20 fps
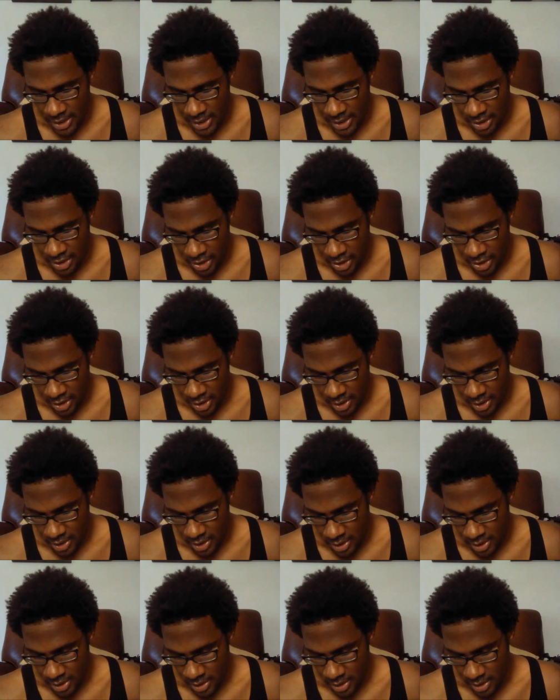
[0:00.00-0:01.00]
under,
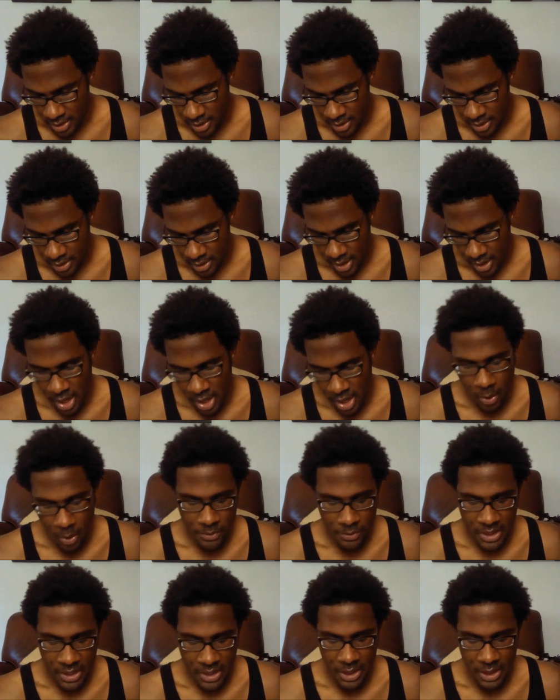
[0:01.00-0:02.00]

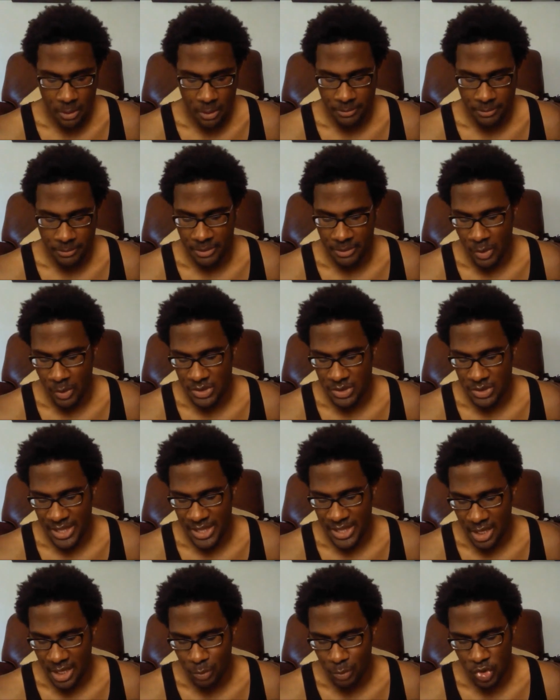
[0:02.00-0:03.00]
oh, the, lo the most
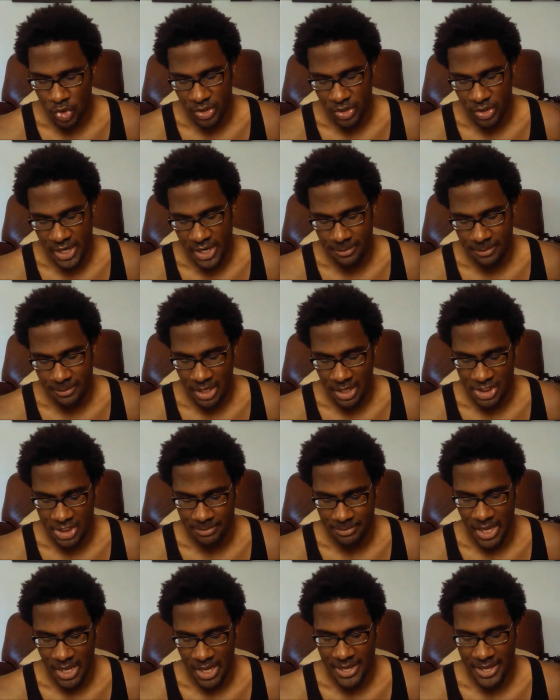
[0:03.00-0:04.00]
likable trait about
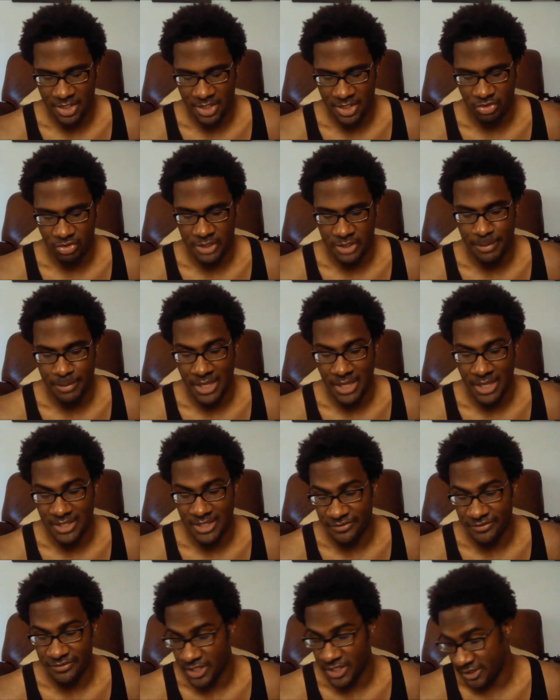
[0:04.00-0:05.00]
Gemini is
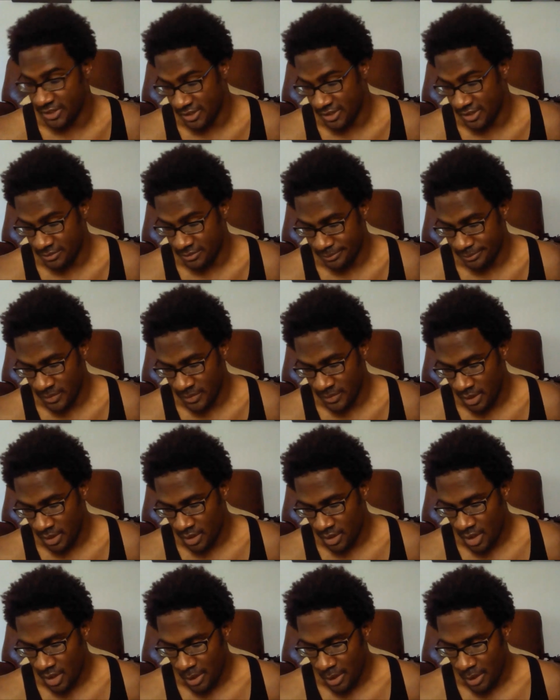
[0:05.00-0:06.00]
responsiveness.
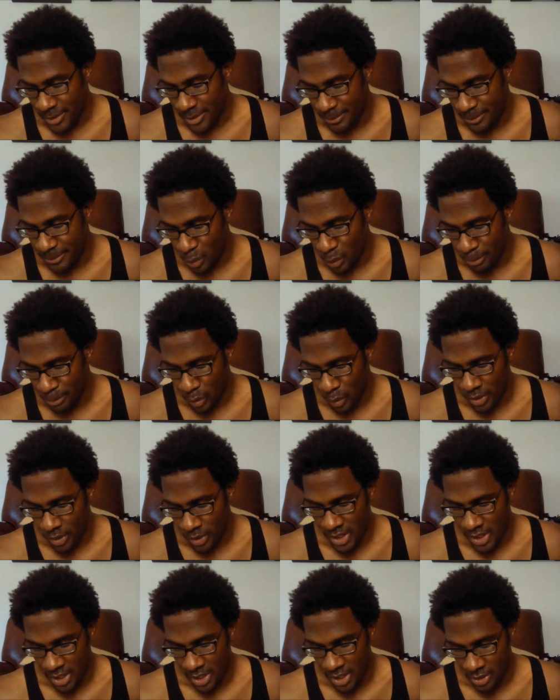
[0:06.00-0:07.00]
People
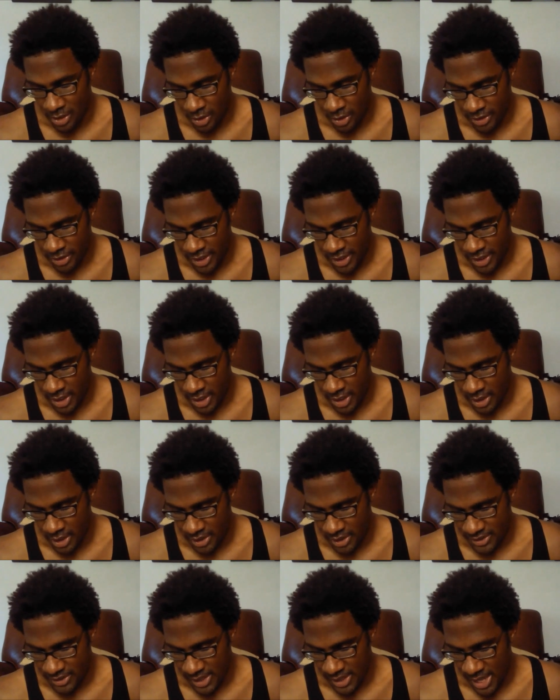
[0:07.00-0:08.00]
born under the
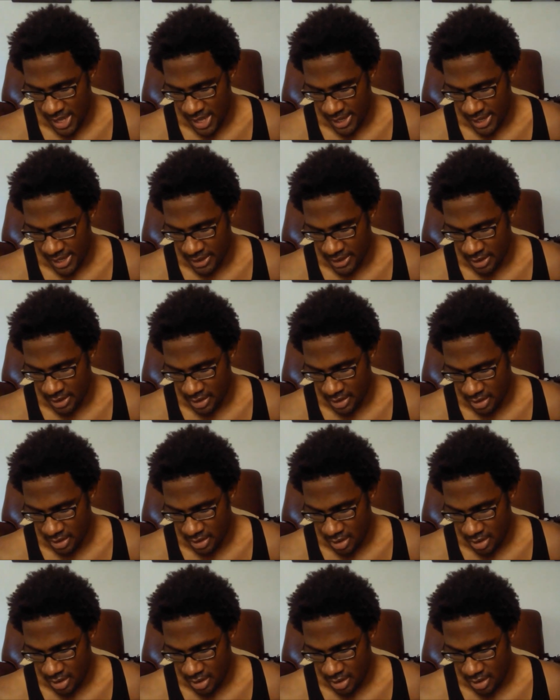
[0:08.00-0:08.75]
sign